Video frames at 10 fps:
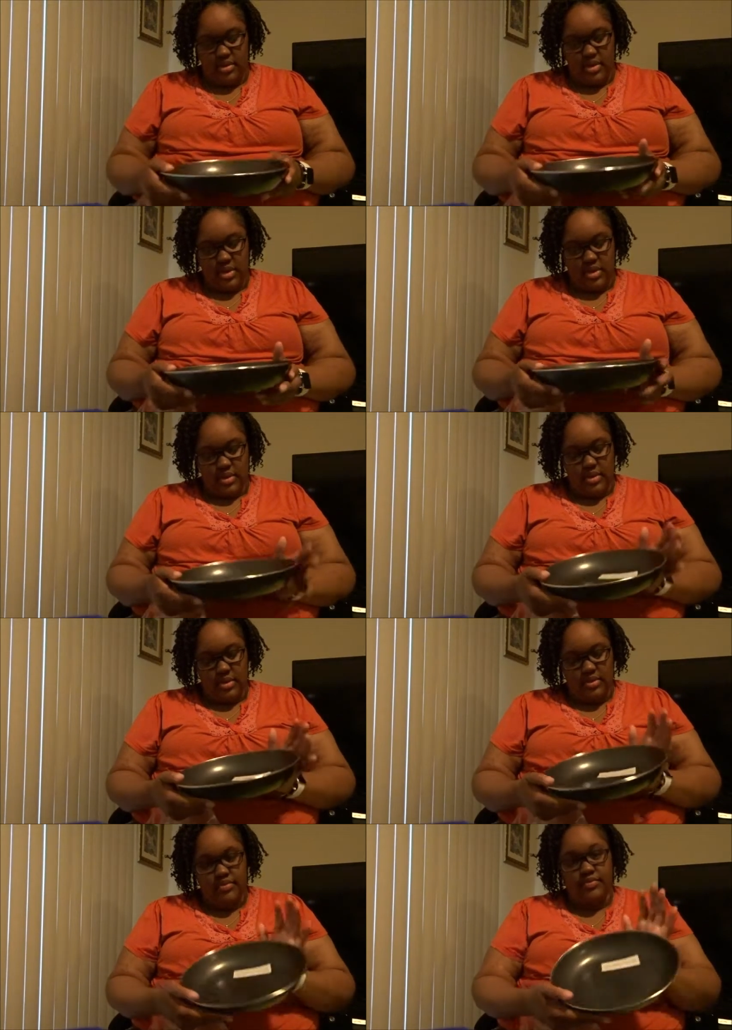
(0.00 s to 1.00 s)

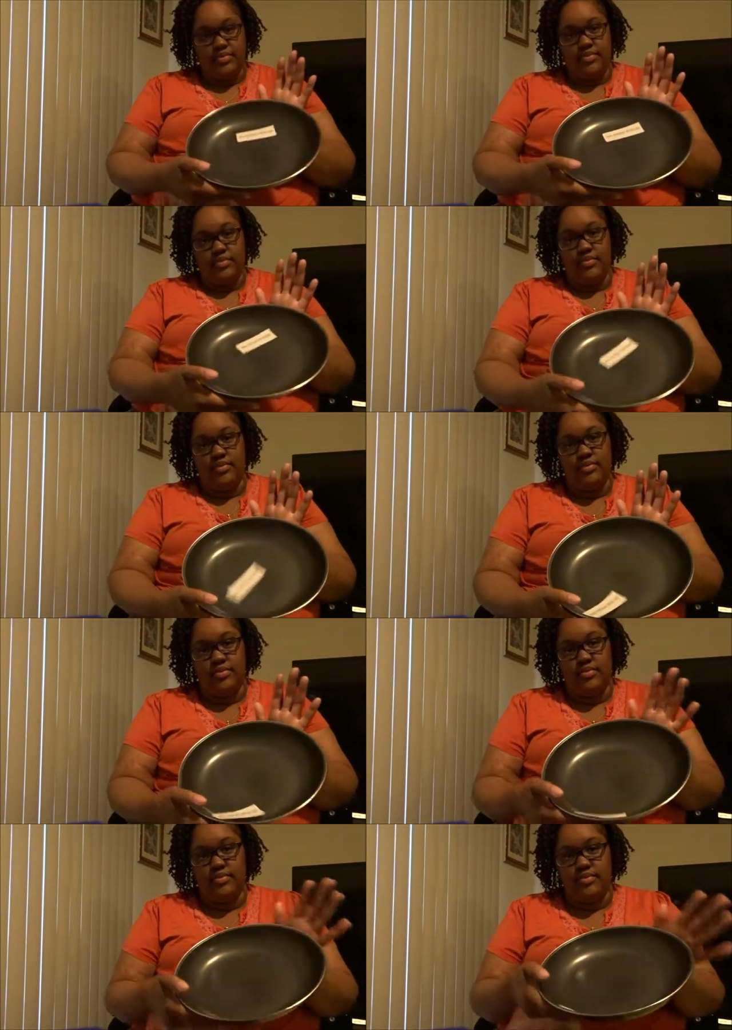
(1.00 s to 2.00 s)

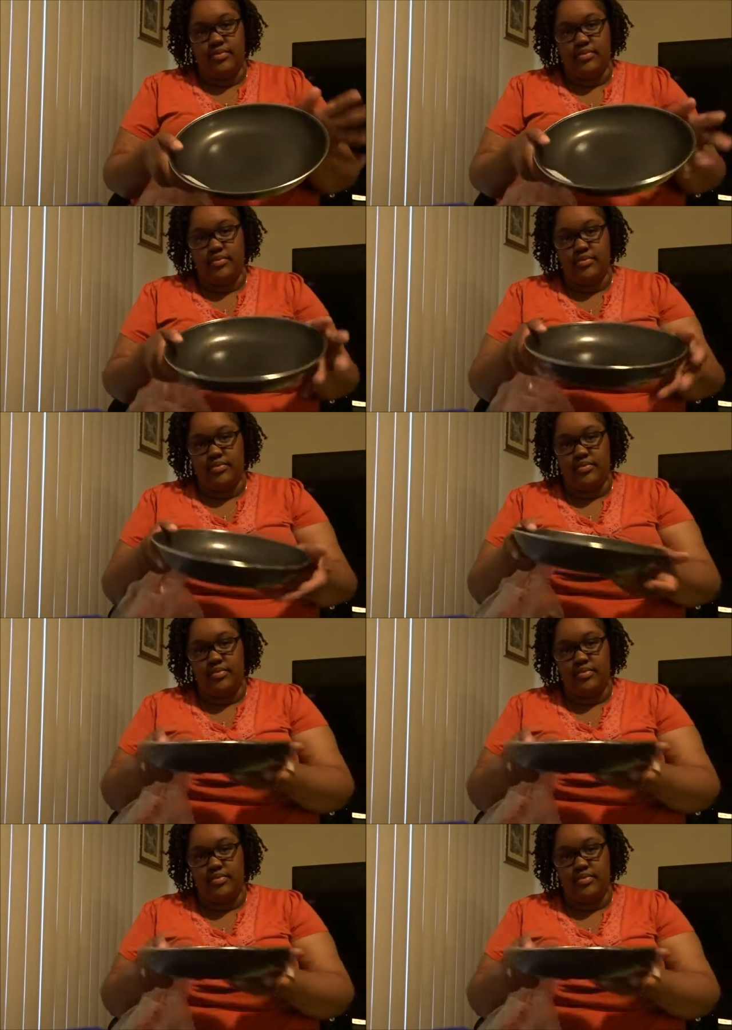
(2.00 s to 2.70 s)
[no speech]